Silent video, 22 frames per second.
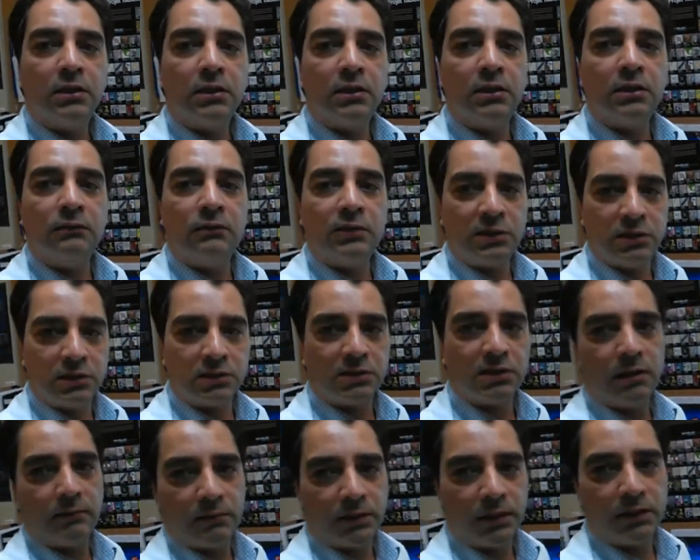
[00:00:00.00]
which is
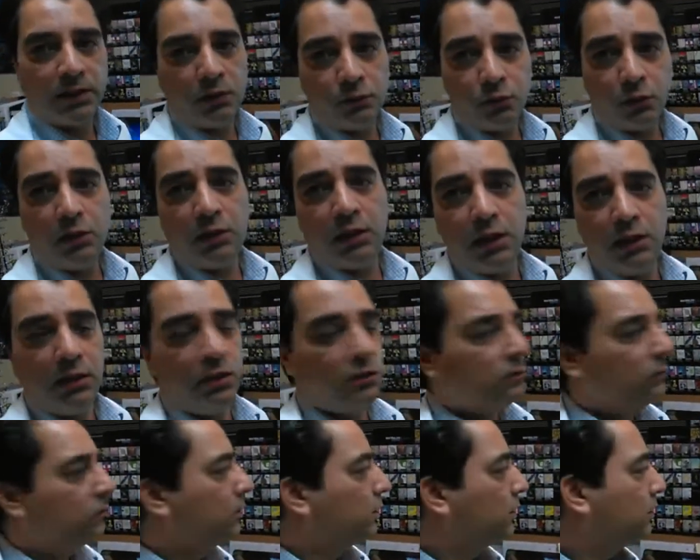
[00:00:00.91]
something that we really need to
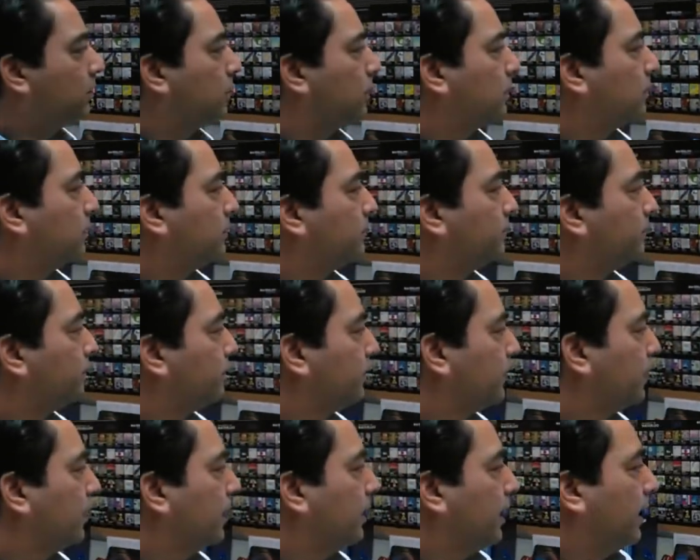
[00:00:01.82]
work on.
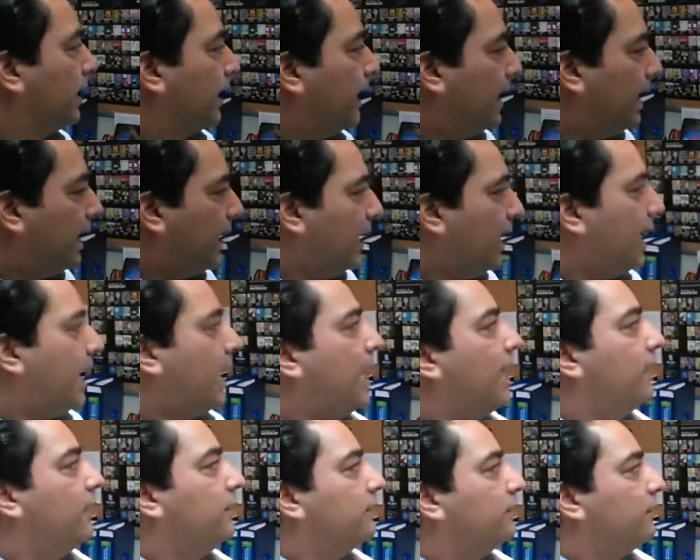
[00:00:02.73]

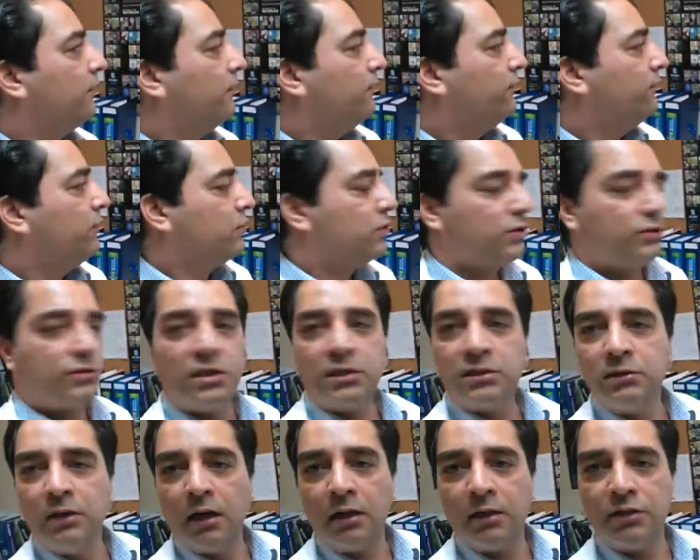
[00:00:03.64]
And future
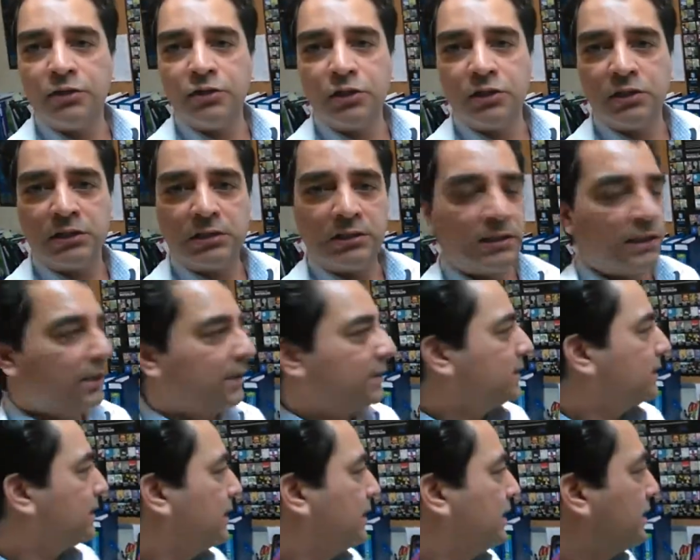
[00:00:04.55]
technologies.
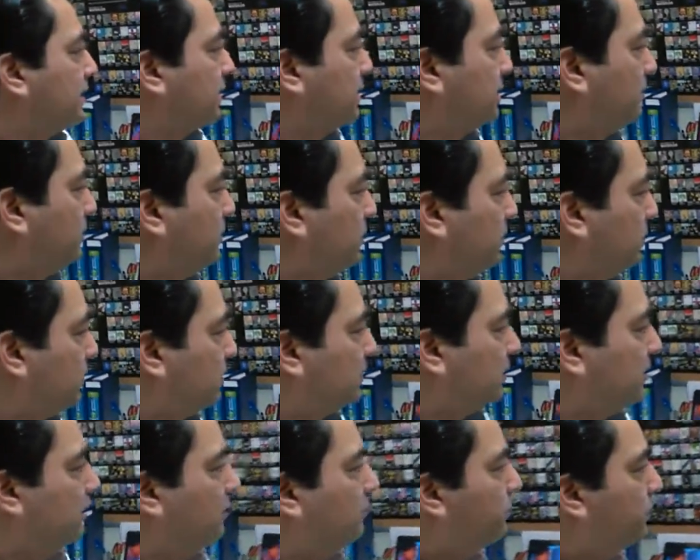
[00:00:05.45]
This is the most
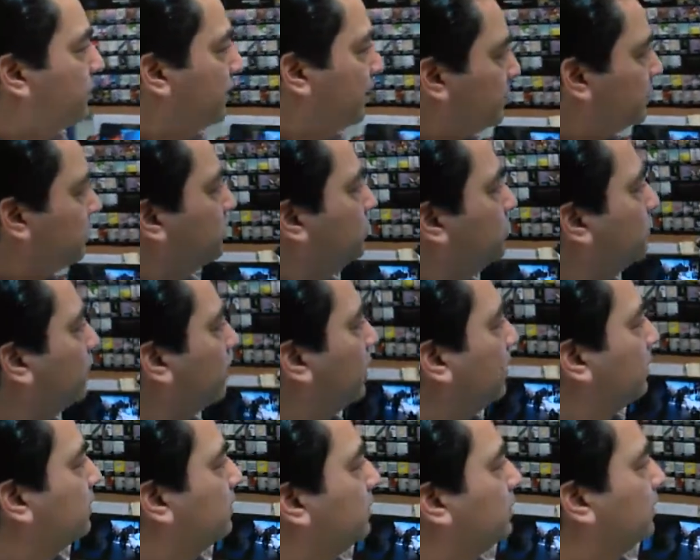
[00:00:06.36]
impressive
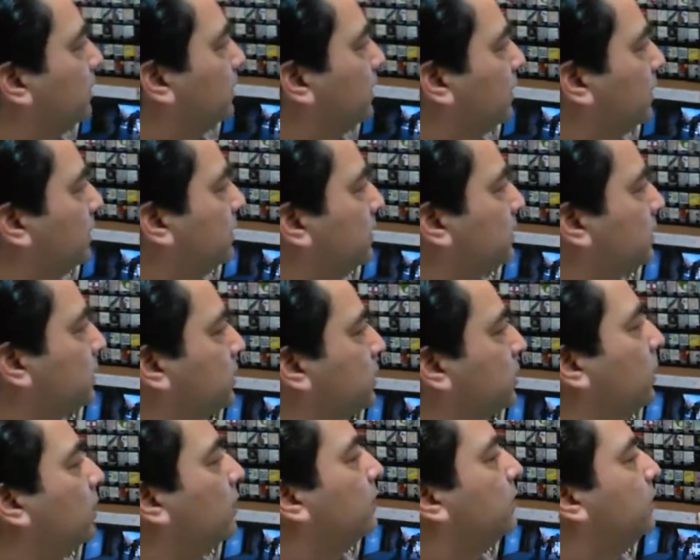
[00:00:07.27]
one. This is
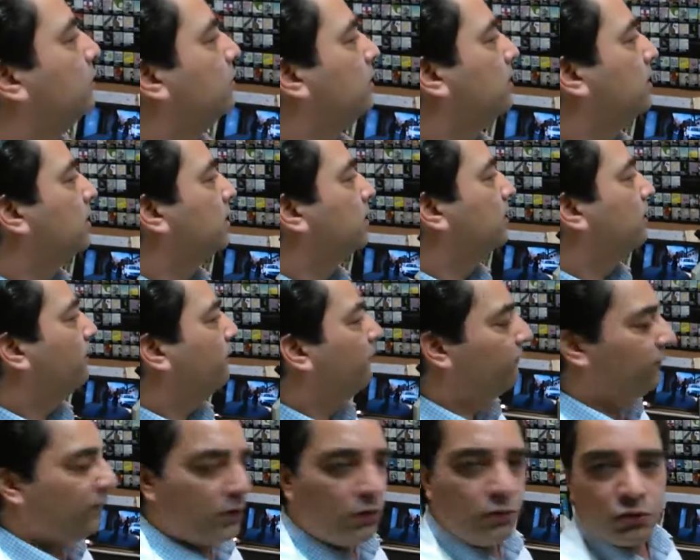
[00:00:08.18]
called nuclear
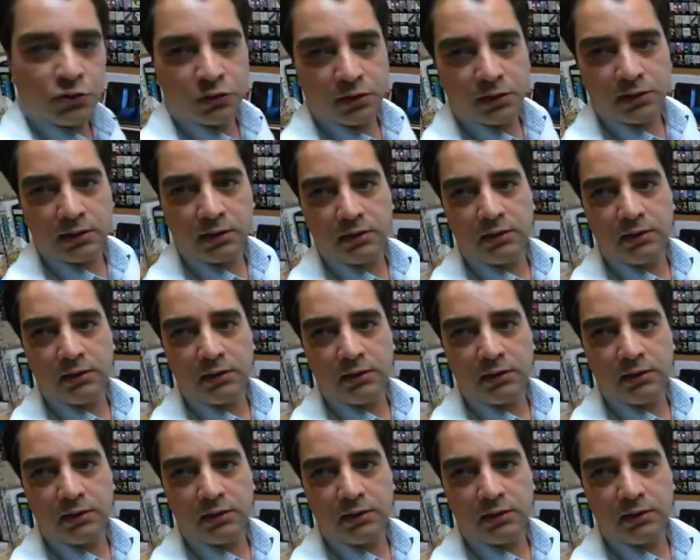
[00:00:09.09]
fusion.